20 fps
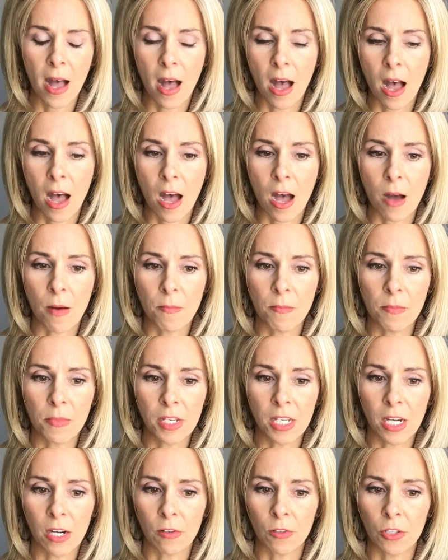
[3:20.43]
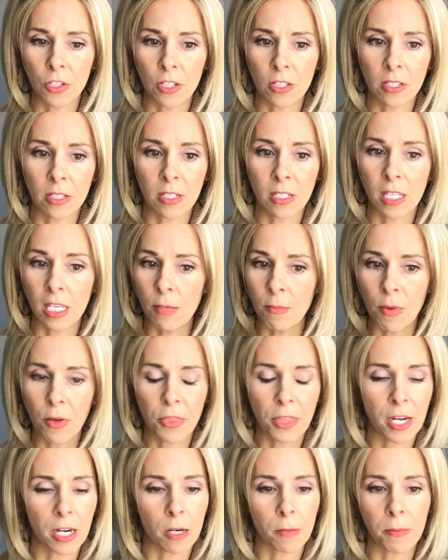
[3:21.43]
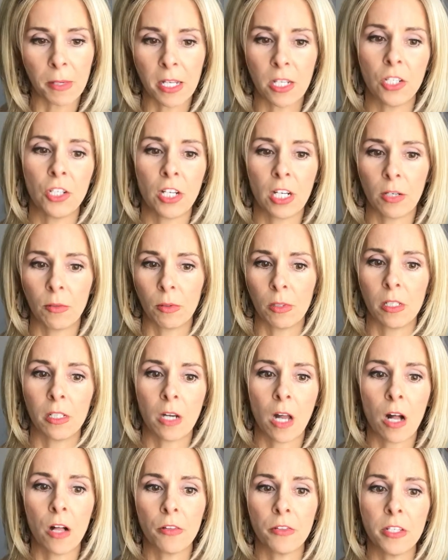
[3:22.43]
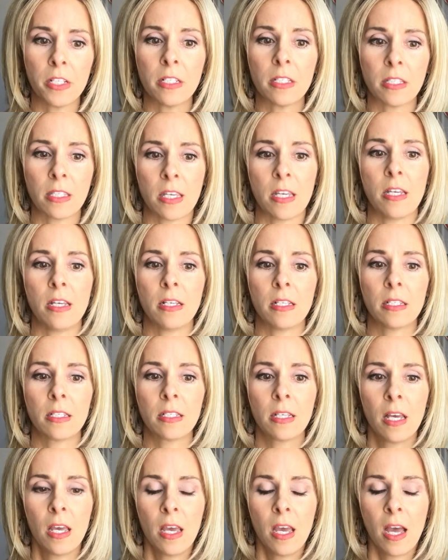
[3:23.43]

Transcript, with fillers: um, you know, just chemotherapy in general and all these things.